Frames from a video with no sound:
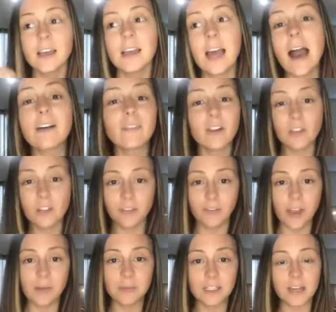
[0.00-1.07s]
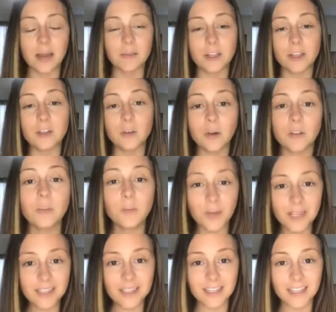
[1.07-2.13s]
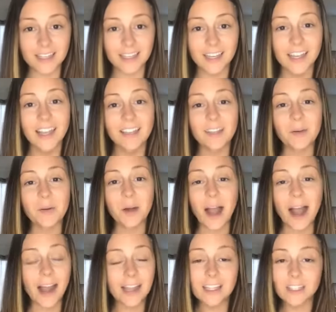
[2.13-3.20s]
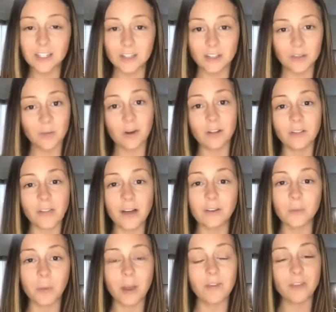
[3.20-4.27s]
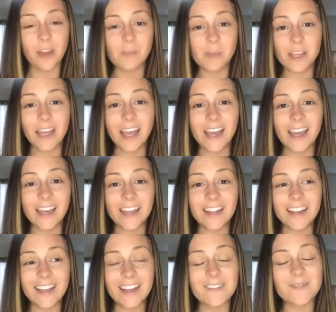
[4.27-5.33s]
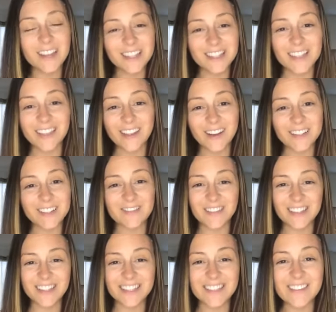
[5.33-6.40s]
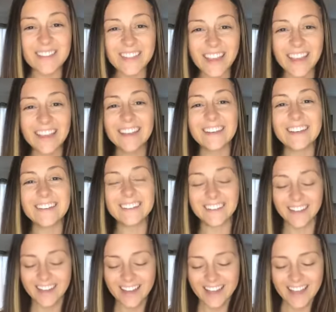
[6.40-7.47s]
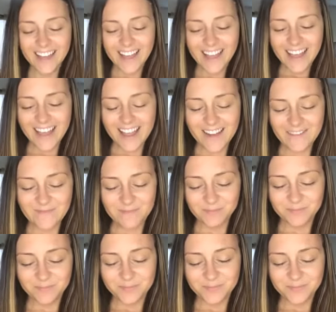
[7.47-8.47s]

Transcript: have all the family time. Like you're the reason that I get to do all of that with my family and it means a lot to me. So thank you. Um